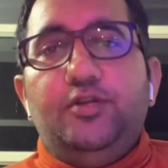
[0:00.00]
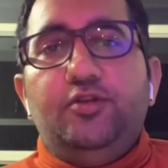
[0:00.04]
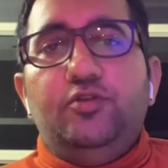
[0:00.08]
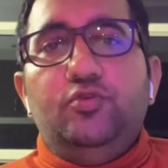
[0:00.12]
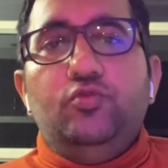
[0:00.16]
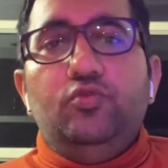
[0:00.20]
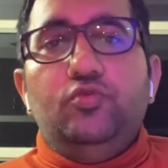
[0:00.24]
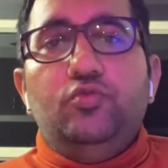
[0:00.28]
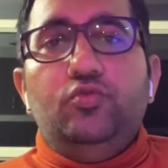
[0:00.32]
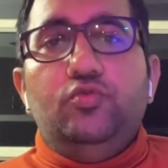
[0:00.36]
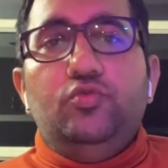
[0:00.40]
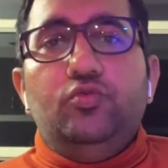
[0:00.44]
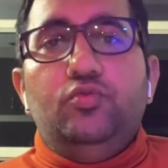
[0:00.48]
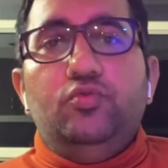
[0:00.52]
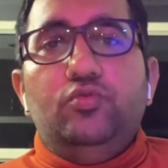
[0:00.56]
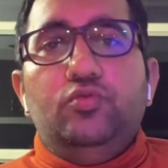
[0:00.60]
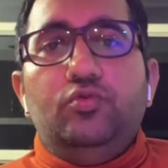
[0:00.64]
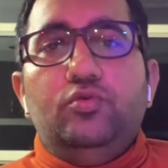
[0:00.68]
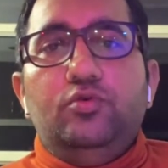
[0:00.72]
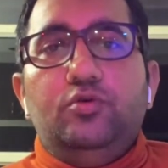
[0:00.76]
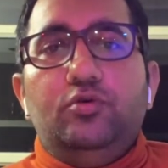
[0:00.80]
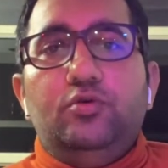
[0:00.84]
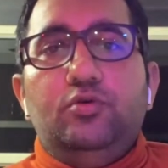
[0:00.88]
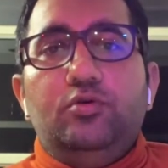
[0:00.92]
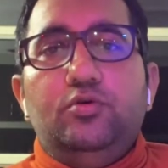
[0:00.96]

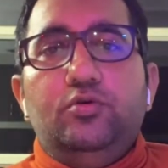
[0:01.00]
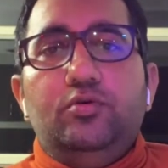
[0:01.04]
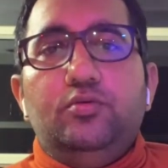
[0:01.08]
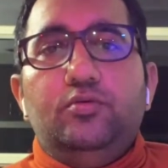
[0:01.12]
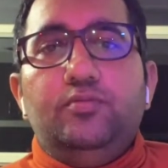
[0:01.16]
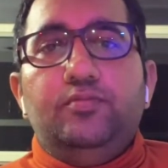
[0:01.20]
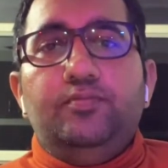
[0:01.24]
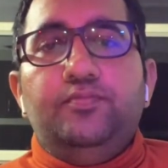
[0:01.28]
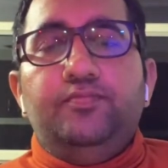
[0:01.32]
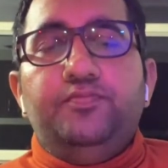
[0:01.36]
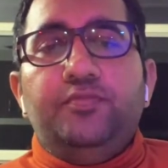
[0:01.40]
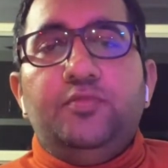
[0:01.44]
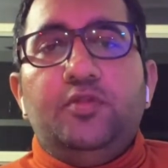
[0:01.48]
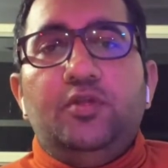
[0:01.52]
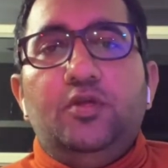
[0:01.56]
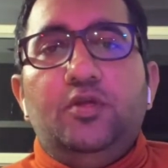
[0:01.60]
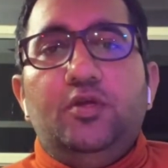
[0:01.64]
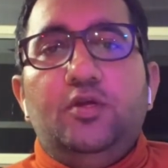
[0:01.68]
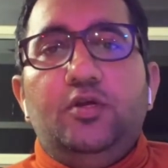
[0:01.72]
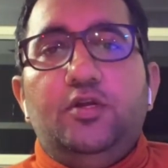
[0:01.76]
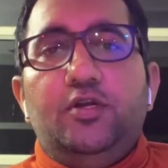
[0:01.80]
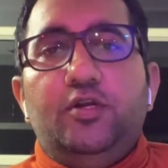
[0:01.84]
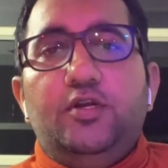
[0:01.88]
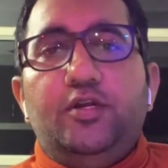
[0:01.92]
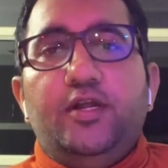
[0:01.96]
to
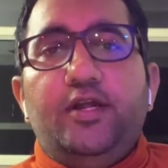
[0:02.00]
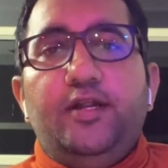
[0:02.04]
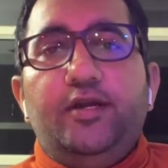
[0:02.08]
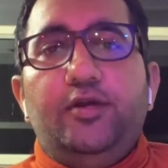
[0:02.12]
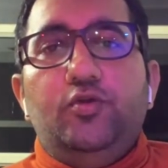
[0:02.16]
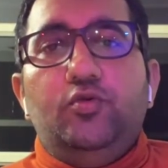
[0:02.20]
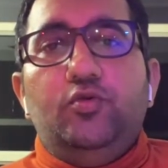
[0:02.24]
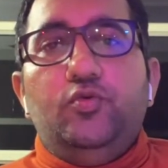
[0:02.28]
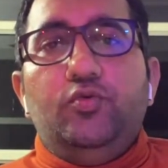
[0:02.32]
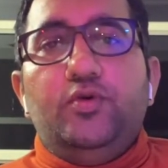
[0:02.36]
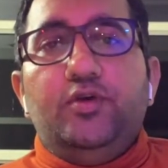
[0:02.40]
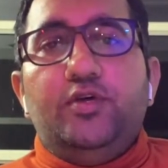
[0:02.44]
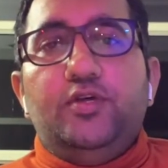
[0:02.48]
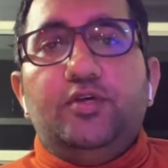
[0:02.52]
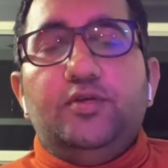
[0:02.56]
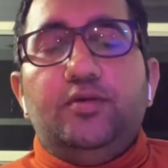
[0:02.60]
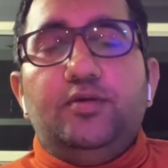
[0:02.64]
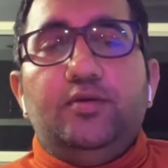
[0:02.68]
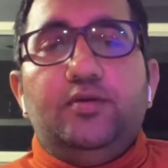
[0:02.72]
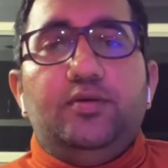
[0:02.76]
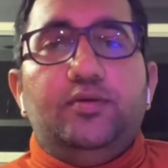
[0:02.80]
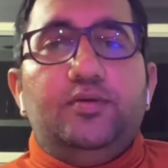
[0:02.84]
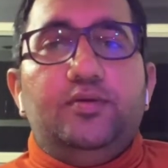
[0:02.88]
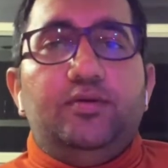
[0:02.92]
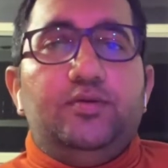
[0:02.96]
try
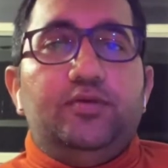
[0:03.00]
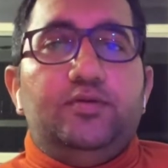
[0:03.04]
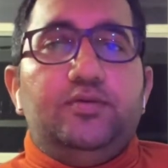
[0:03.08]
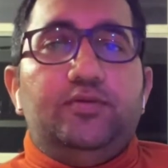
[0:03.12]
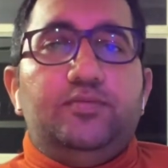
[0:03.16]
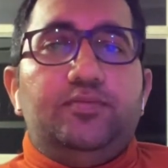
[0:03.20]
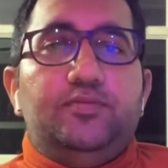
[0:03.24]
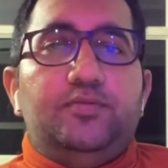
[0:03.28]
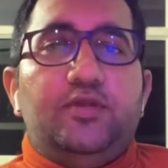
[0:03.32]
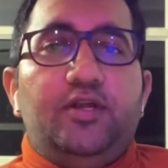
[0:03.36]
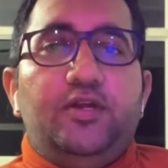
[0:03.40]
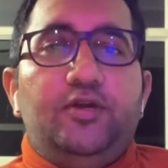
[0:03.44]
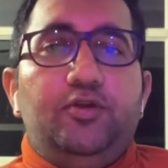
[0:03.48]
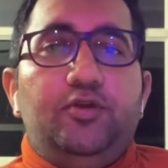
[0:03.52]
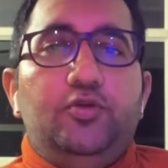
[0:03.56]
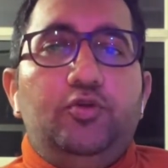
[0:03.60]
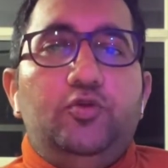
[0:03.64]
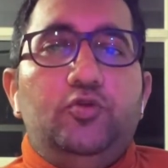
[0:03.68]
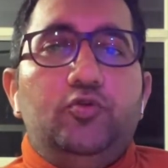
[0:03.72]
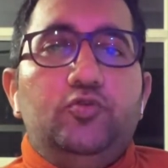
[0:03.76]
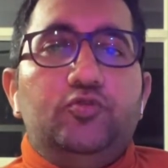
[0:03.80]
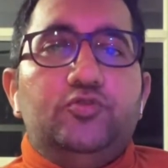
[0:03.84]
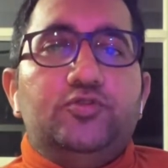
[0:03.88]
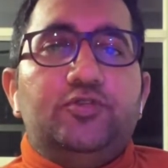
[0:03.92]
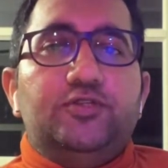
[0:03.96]
to try to
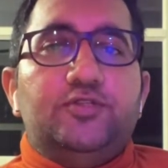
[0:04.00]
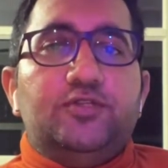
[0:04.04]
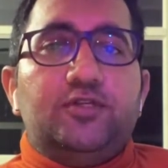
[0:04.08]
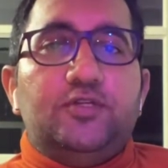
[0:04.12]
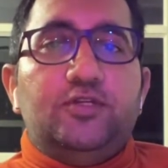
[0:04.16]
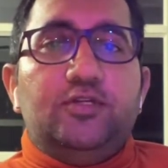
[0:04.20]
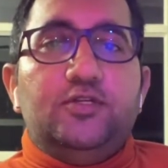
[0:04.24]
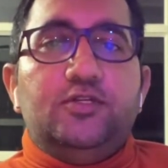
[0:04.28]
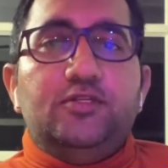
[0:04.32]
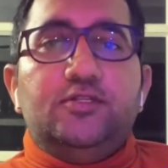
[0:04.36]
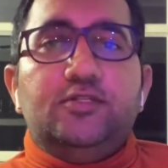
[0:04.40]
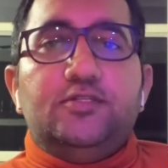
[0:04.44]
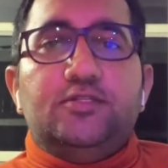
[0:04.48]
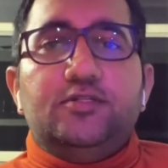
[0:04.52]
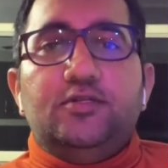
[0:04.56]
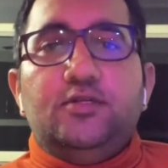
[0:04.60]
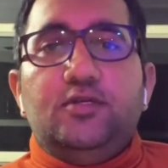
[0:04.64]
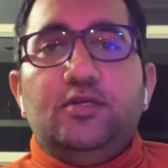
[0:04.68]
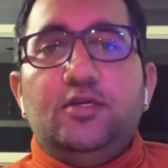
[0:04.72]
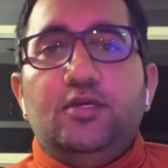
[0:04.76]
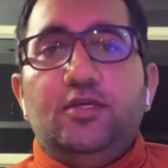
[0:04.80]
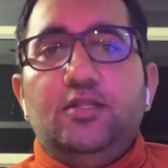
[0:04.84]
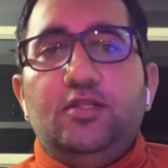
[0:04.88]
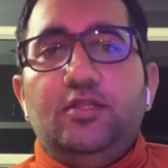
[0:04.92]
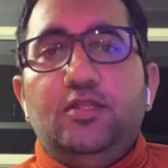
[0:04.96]
use the skills
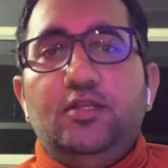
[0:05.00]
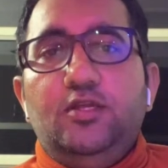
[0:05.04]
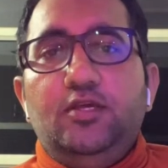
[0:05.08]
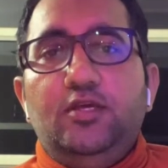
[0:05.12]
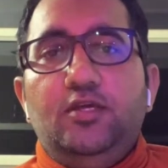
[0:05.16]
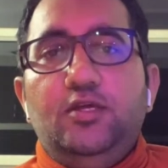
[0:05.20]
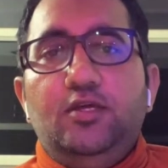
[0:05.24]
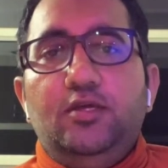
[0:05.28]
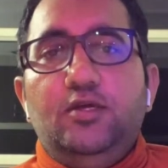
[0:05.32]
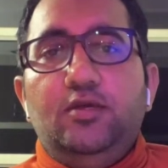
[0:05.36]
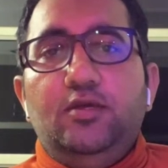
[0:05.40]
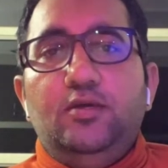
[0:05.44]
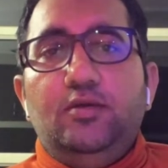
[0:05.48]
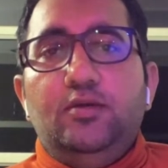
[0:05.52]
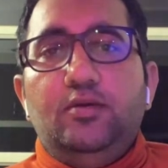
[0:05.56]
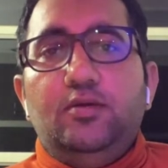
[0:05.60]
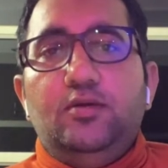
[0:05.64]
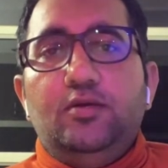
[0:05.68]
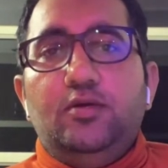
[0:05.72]
in the